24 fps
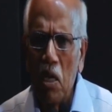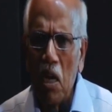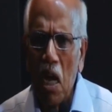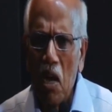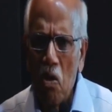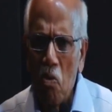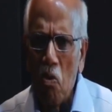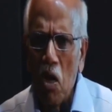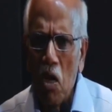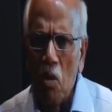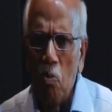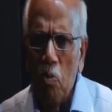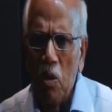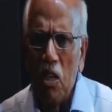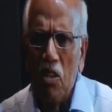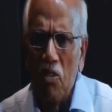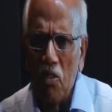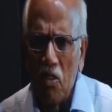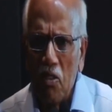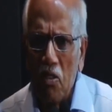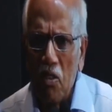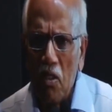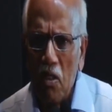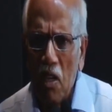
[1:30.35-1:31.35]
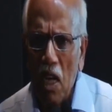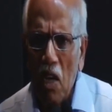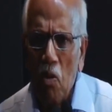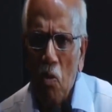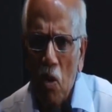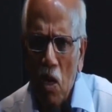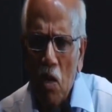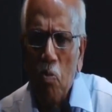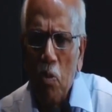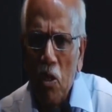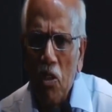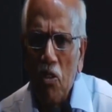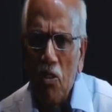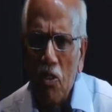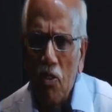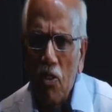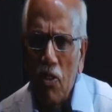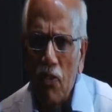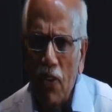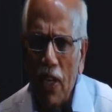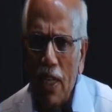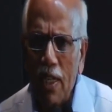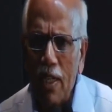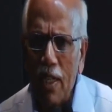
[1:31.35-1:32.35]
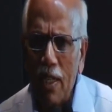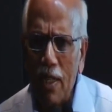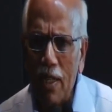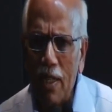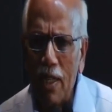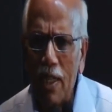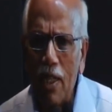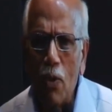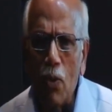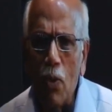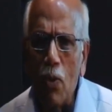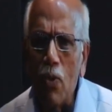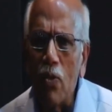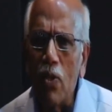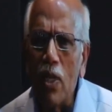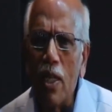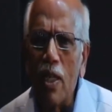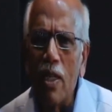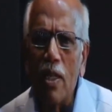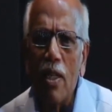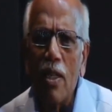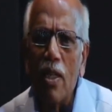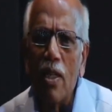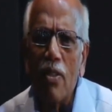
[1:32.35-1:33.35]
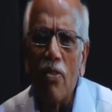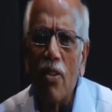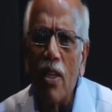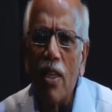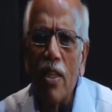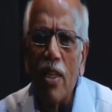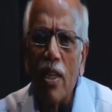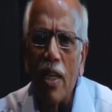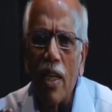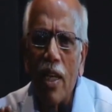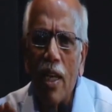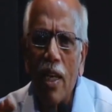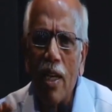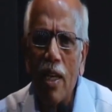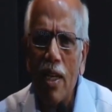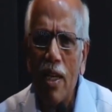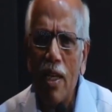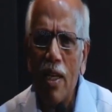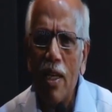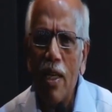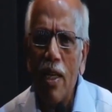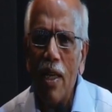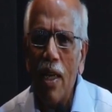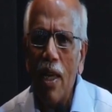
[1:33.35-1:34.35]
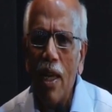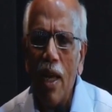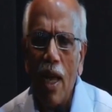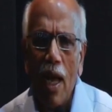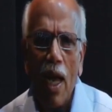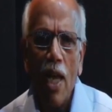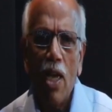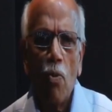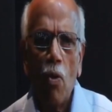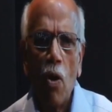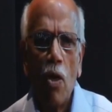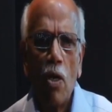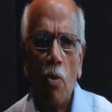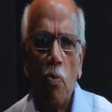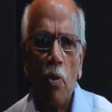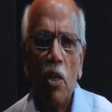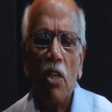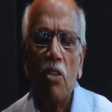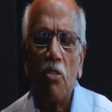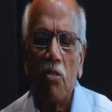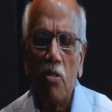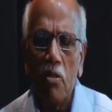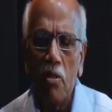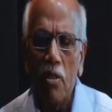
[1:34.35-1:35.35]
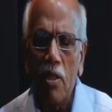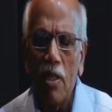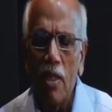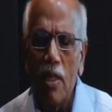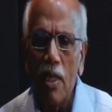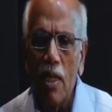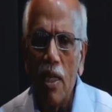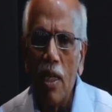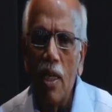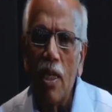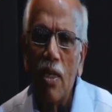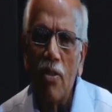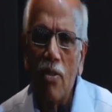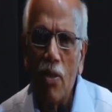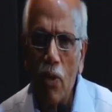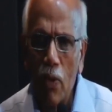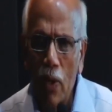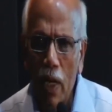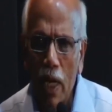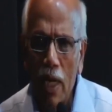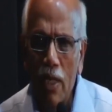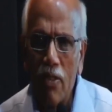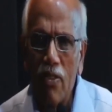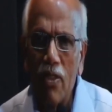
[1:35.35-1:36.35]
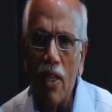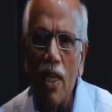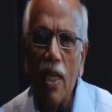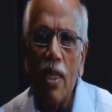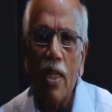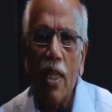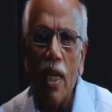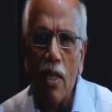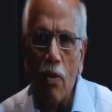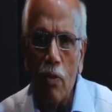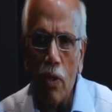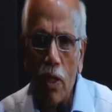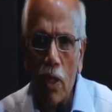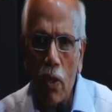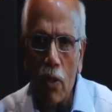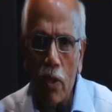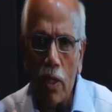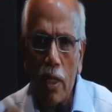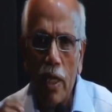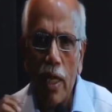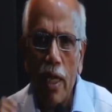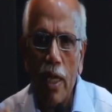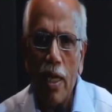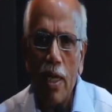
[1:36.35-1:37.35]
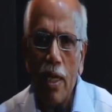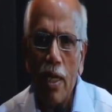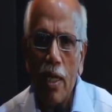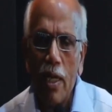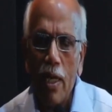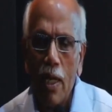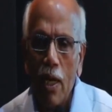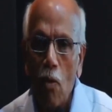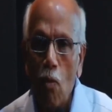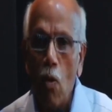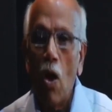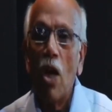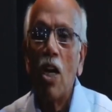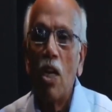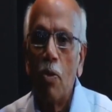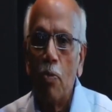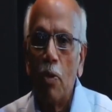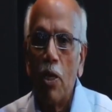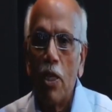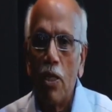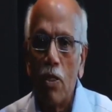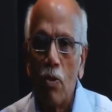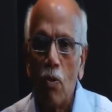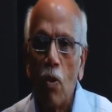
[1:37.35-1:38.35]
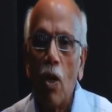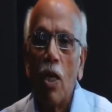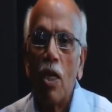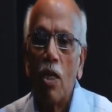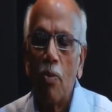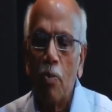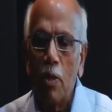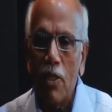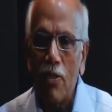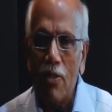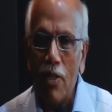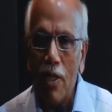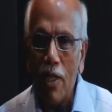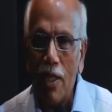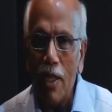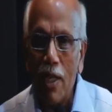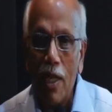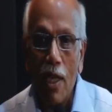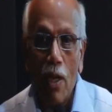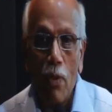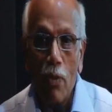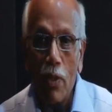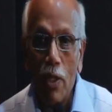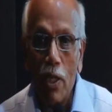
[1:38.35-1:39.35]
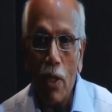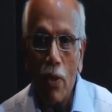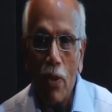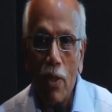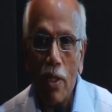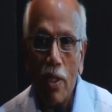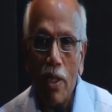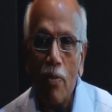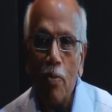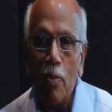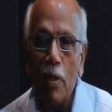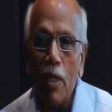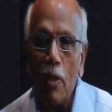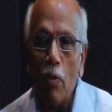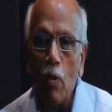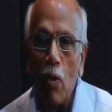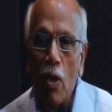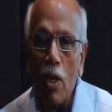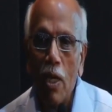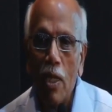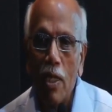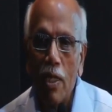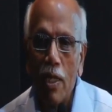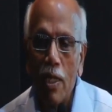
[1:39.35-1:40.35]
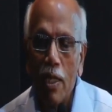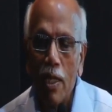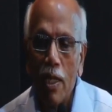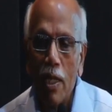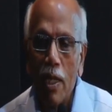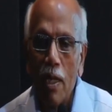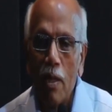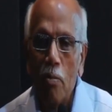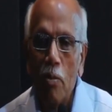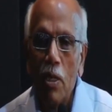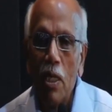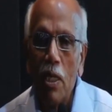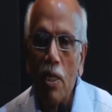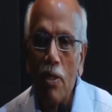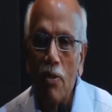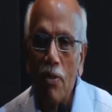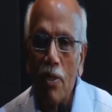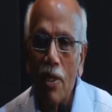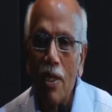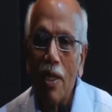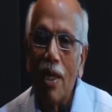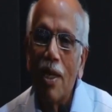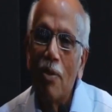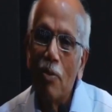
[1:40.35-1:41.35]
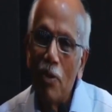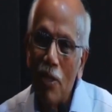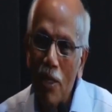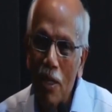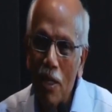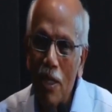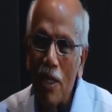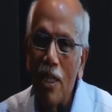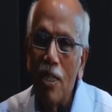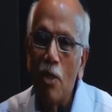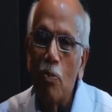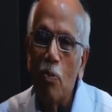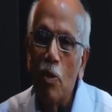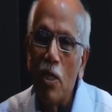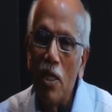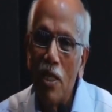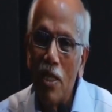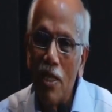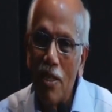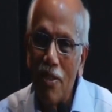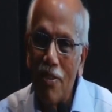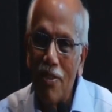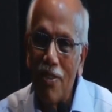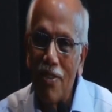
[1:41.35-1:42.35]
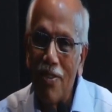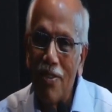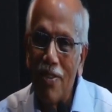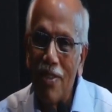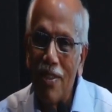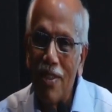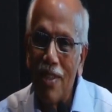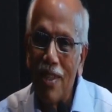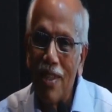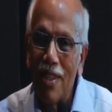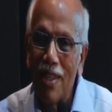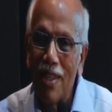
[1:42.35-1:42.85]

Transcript: I want peace. I want peace." He was fighting. The guru said, "Say that again. I want peace." He said, "Okay, say that without the I. Want peace, want peace." Now without the want, peace. See, there is peace.